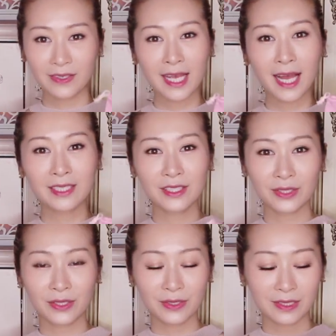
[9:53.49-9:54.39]
So yeah, I
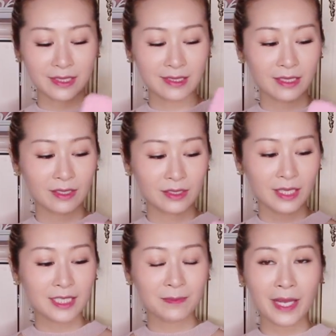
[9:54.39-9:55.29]
just use this little
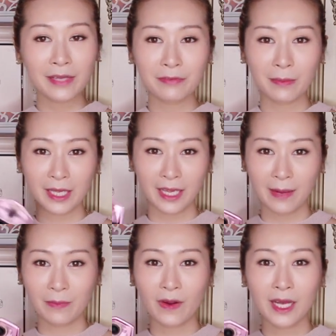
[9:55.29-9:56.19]
dust bag for my
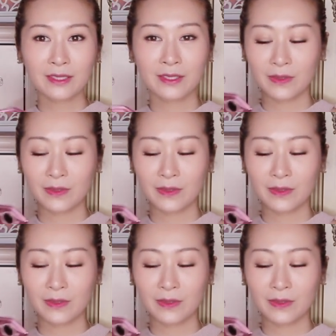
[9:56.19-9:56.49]
camera